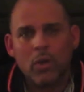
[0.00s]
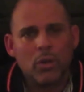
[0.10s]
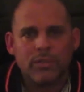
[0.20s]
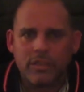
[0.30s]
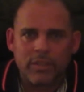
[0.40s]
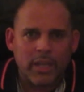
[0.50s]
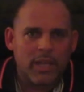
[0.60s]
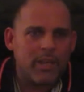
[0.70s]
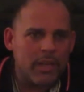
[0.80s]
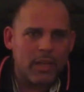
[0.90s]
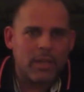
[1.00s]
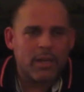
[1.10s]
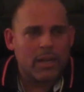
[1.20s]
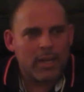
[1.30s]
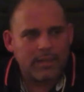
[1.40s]
No, it's either 88 in
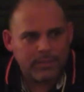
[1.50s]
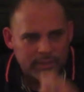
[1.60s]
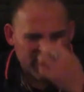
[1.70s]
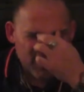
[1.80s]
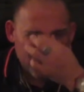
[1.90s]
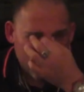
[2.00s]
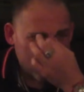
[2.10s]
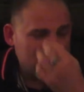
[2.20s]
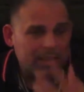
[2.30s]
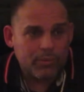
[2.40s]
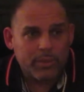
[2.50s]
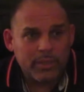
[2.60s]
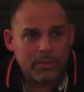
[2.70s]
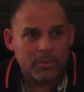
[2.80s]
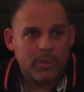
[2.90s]
Atlantic or Castle
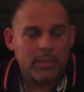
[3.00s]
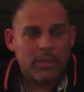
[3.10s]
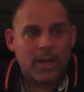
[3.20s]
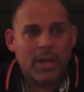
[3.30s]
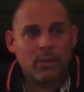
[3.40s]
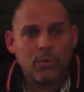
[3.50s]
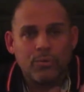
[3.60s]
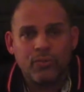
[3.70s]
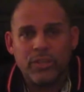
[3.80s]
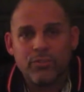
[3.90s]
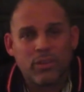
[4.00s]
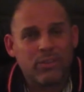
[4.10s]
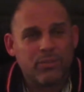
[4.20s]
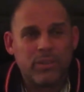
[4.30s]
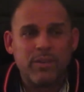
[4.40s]
Hill. I go to St.
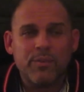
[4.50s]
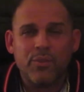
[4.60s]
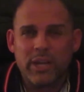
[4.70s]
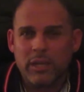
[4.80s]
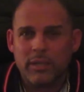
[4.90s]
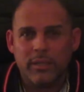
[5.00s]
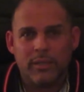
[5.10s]
John's very rarely.